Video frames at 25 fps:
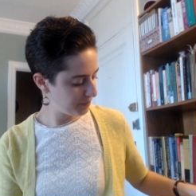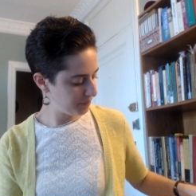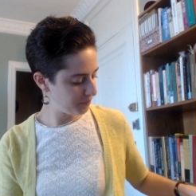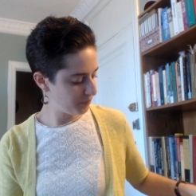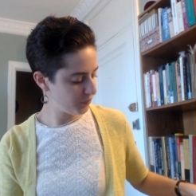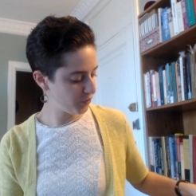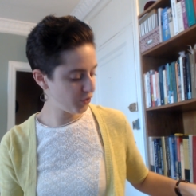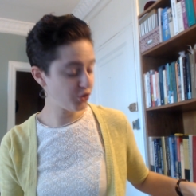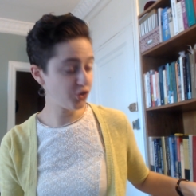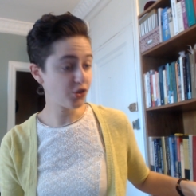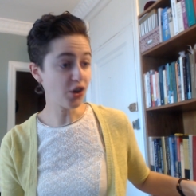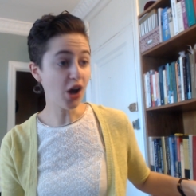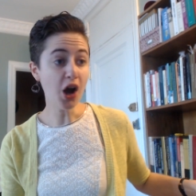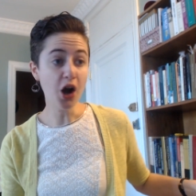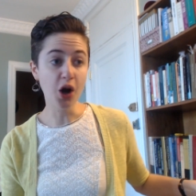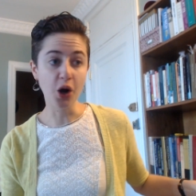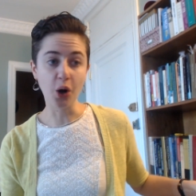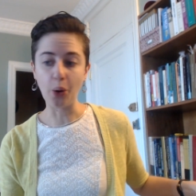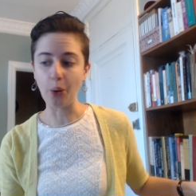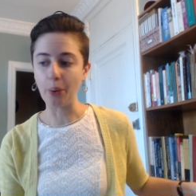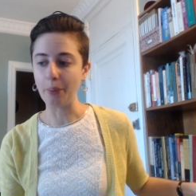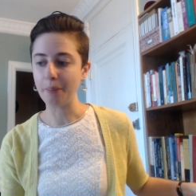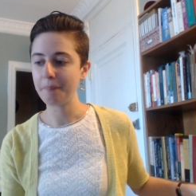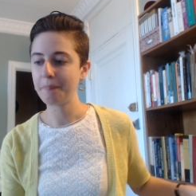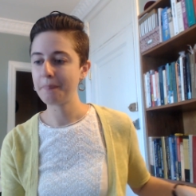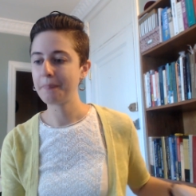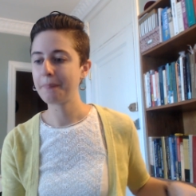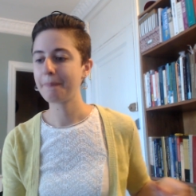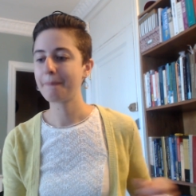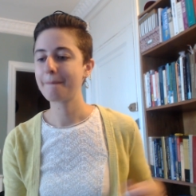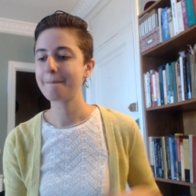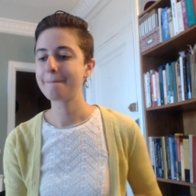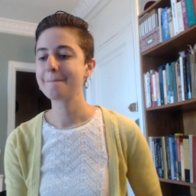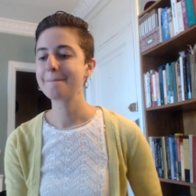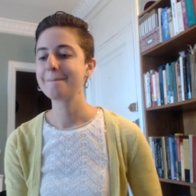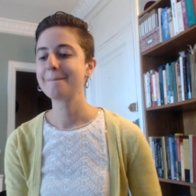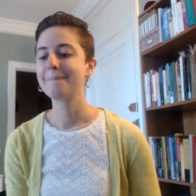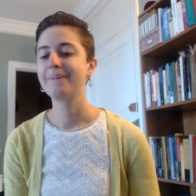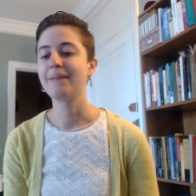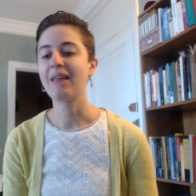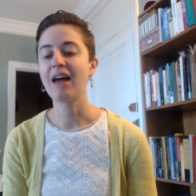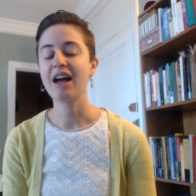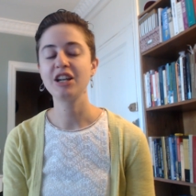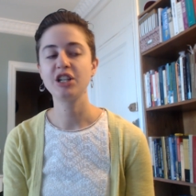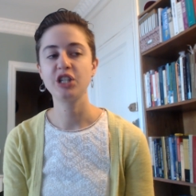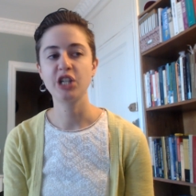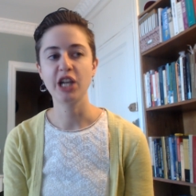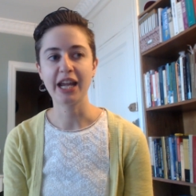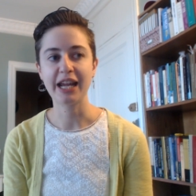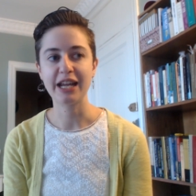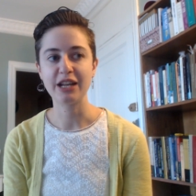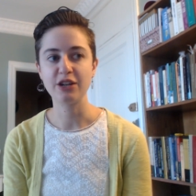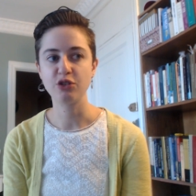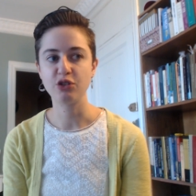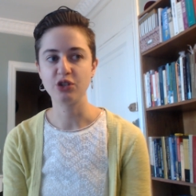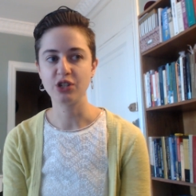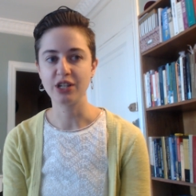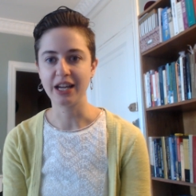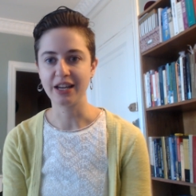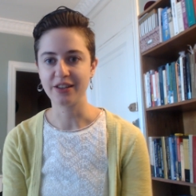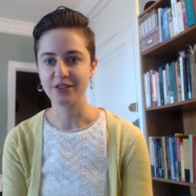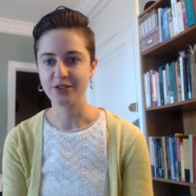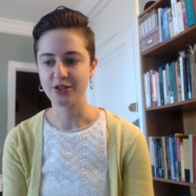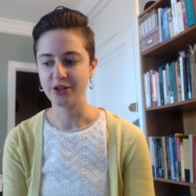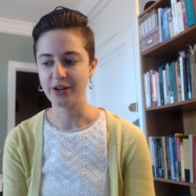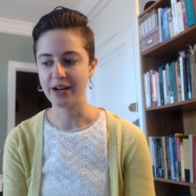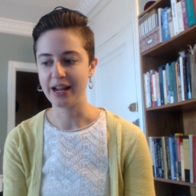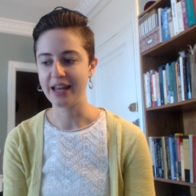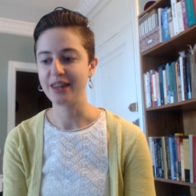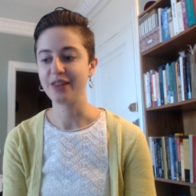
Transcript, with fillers: So that changed yesterday.